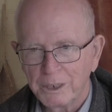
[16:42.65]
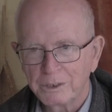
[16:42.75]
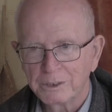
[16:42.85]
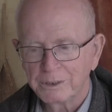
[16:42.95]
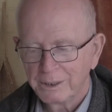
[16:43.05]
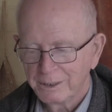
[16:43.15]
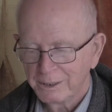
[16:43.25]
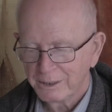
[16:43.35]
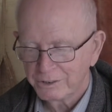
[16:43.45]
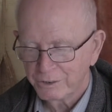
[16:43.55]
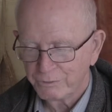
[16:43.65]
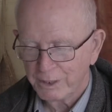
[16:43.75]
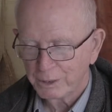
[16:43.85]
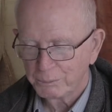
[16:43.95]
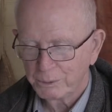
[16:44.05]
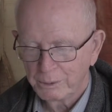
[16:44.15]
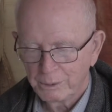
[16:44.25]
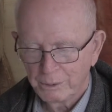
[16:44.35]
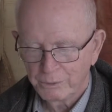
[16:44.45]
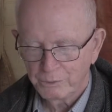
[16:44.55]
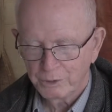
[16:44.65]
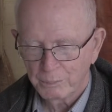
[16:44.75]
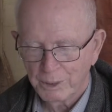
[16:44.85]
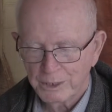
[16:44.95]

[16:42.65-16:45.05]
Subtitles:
is available through the Marcia Forrest